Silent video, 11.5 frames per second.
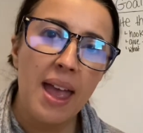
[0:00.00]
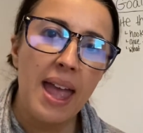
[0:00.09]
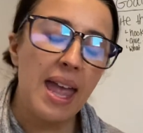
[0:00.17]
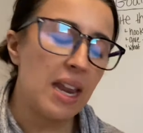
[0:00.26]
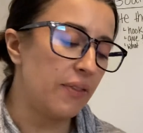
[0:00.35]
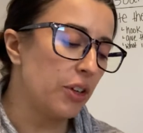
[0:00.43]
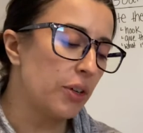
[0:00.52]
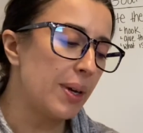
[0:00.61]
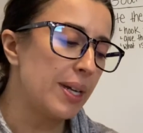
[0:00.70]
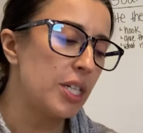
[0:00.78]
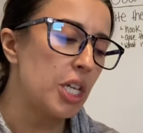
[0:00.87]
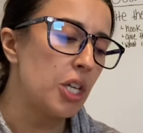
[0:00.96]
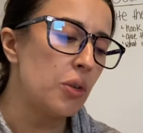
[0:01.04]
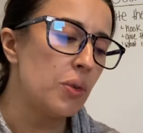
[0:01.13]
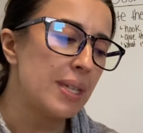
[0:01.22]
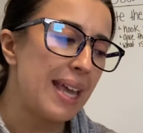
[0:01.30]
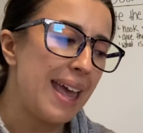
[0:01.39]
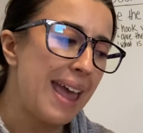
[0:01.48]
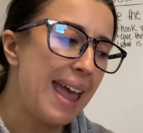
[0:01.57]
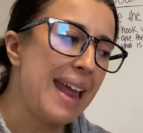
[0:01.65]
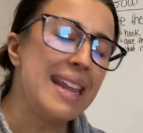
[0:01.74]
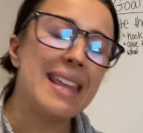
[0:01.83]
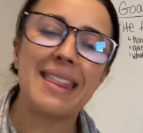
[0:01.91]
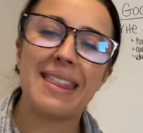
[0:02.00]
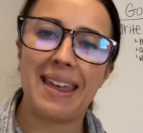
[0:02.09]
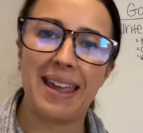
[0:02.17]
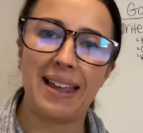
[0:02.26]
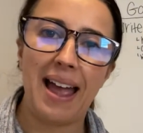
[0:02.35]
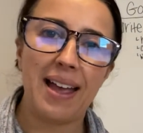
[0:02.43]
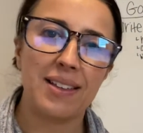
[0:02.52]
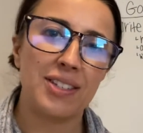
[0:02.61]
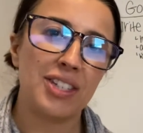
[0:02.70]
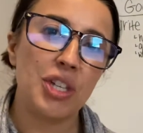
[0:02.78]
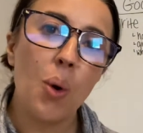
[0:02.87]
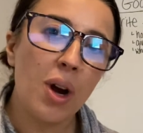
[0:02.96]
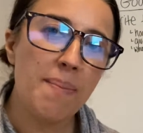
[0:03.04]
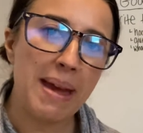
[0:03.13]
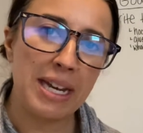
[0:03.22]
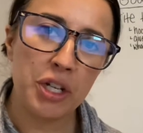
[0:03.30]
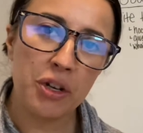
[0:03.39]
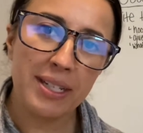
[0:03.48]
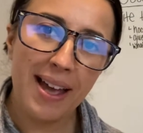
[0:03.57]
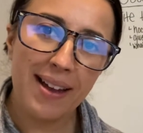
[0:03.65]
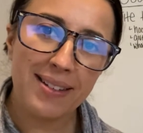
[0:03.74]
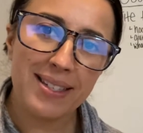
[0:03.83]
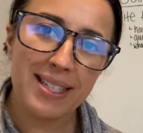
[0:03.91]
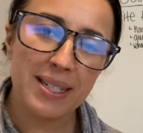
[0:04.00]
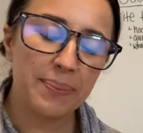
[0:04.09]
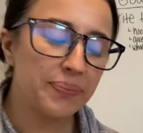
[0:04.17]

And if you're going to use anything as your mentor text